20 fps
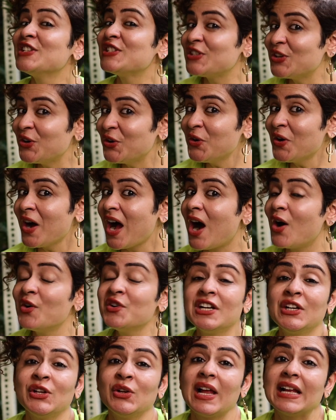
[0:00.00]
So how
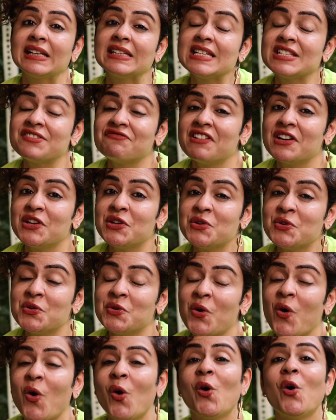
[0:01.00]
did you like this video
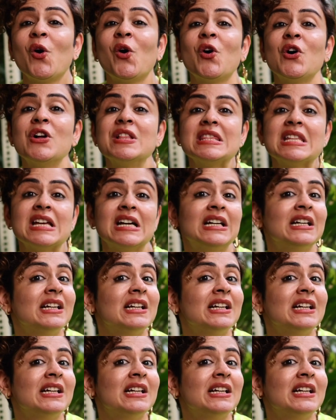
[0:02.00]
on